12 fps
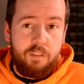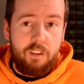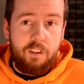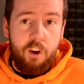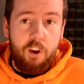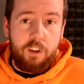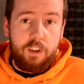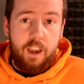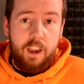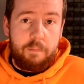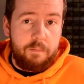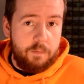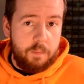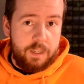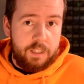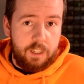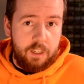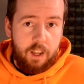Early game,
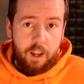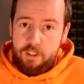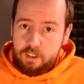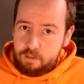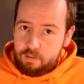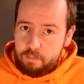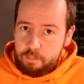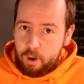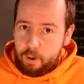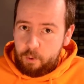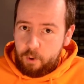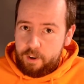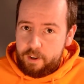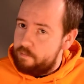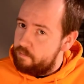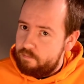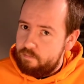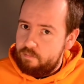missing a land, pop one
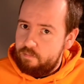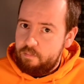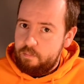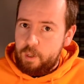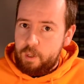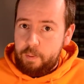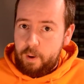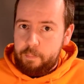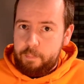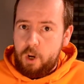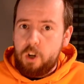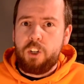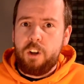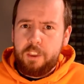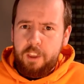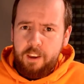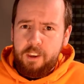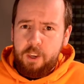in. Bing bang bosh,
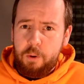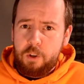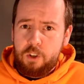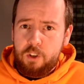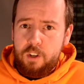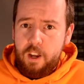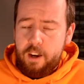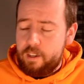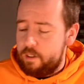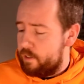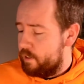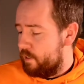thank you and good night.